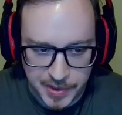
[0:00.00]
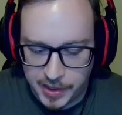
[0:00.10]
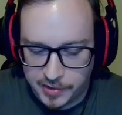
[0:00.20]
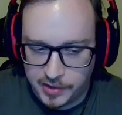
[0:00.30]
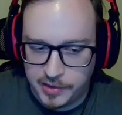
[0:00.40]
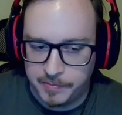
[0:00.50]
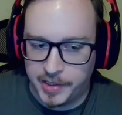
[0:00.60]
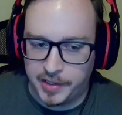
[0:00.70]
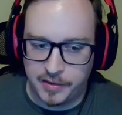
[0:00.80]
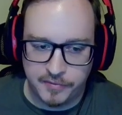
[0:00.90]
I think he might
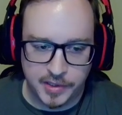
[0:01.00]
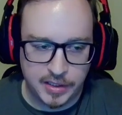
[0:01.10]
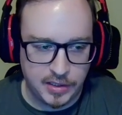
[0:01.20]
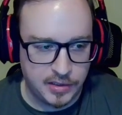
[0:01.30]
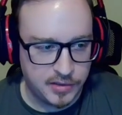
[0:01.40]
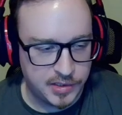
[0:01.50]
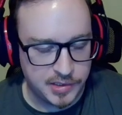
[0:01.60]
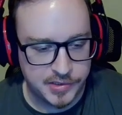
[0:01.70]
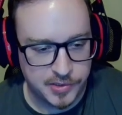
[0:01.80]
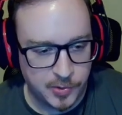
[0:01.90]
have a king that he's
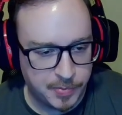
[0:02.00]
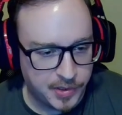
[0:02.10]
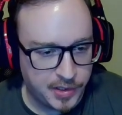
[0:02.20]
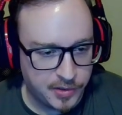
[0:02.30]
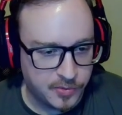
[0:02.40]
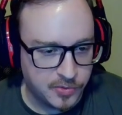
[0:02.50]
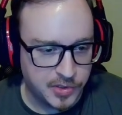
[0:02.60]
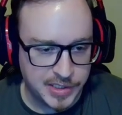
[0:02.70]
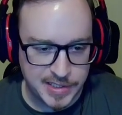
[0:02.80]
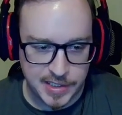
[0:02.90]
slow playing or
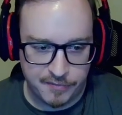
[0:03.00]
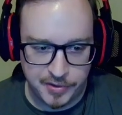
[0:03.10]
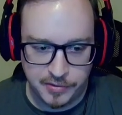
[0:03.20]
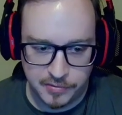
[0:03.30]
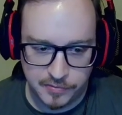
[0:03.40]
a 7.